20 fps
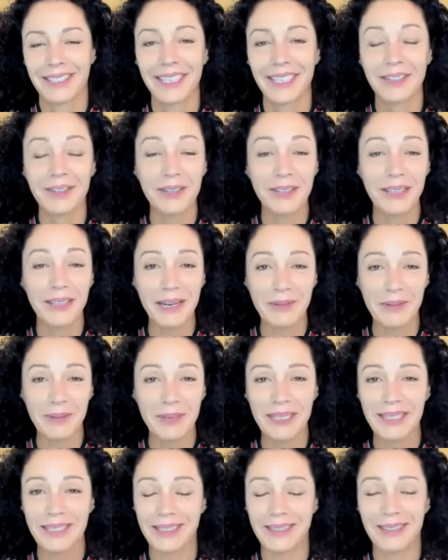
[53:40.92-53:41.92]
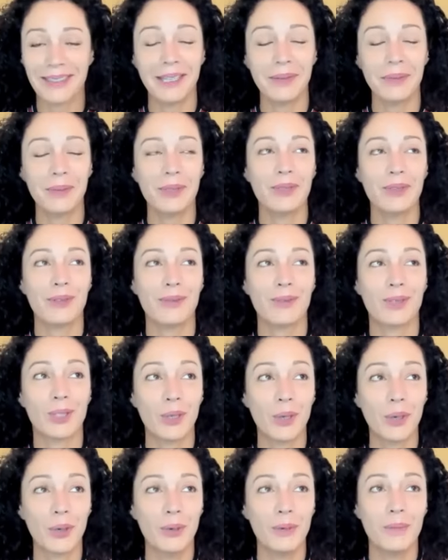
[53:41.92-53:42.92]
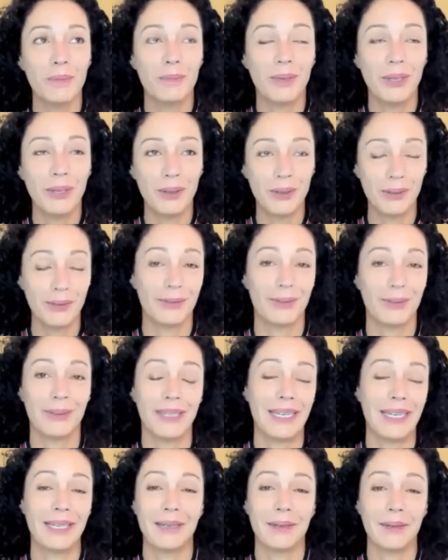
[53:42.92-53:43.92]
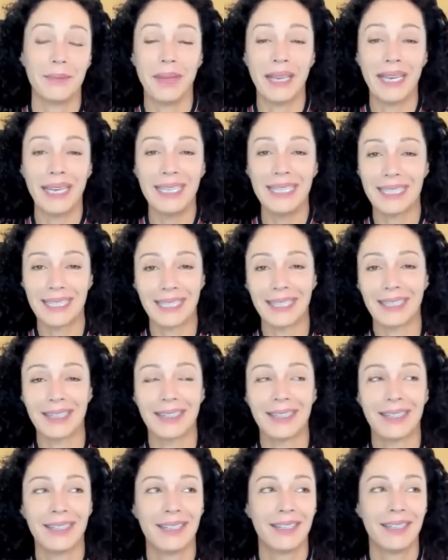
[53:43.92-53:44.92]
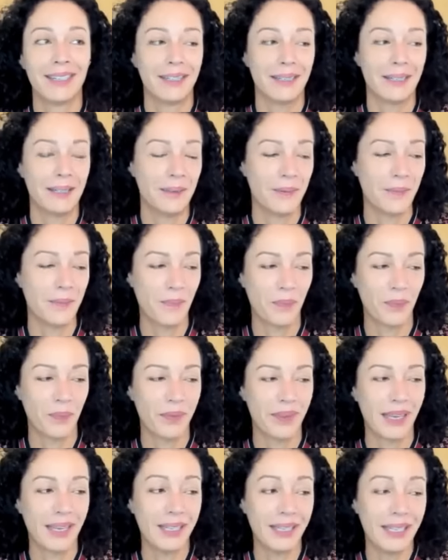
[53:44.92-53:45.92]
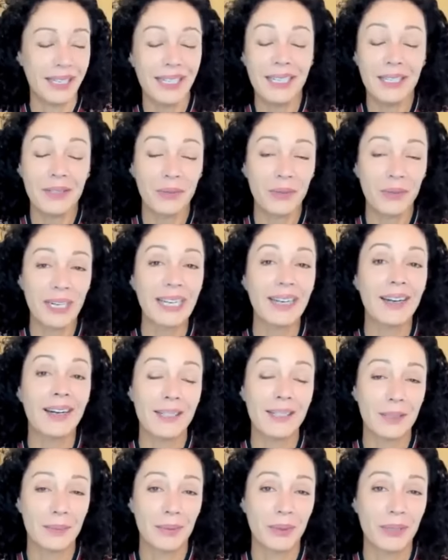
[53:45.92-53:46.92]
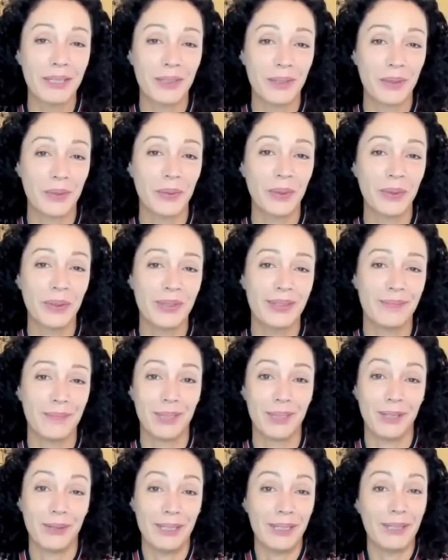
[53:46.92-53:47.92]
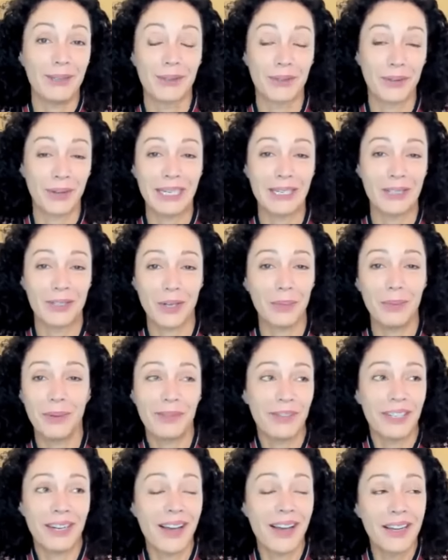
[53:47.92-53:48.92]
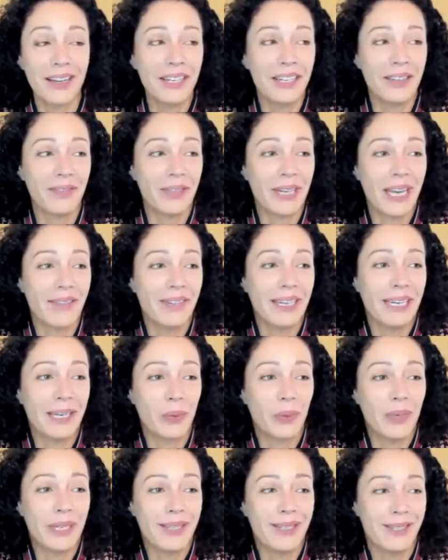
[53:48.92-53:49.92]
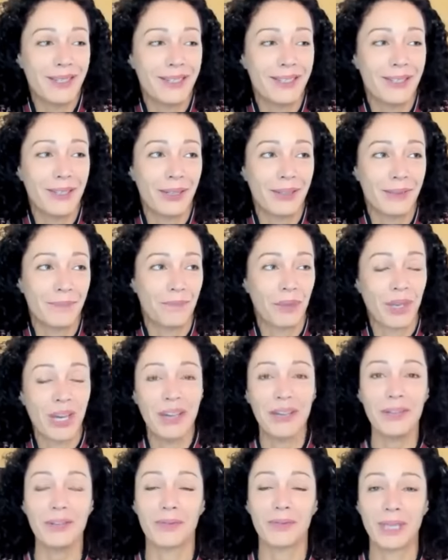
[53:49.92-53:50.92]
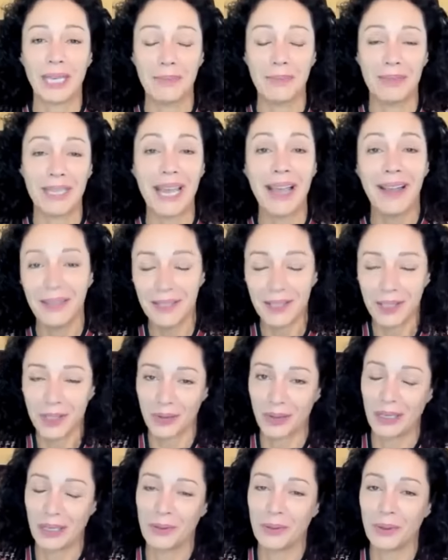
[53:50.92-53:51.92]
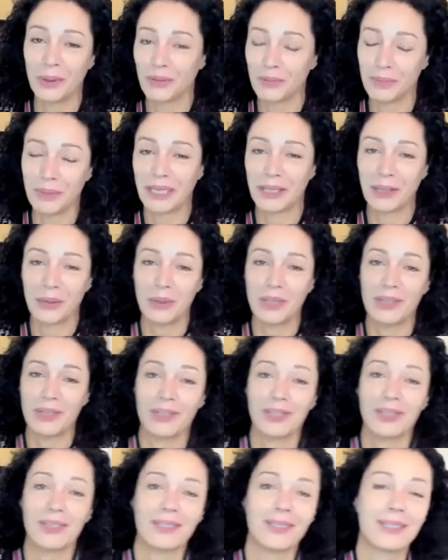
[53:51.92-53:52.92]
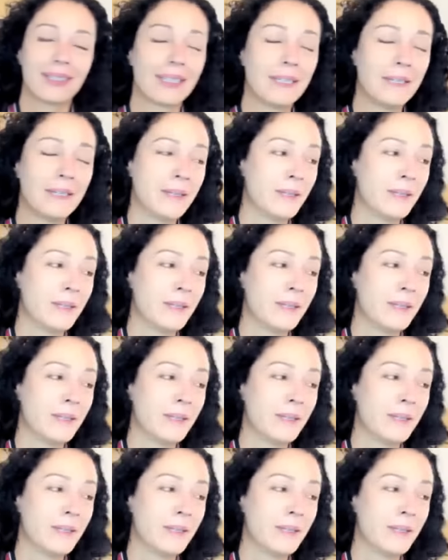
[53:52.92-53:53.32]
Sara, yeah. That was so beautiful and amazing. And it is really hard to put into words, but you did a great job of it. I don't even have any questions. You kind of kept answering all of my questions.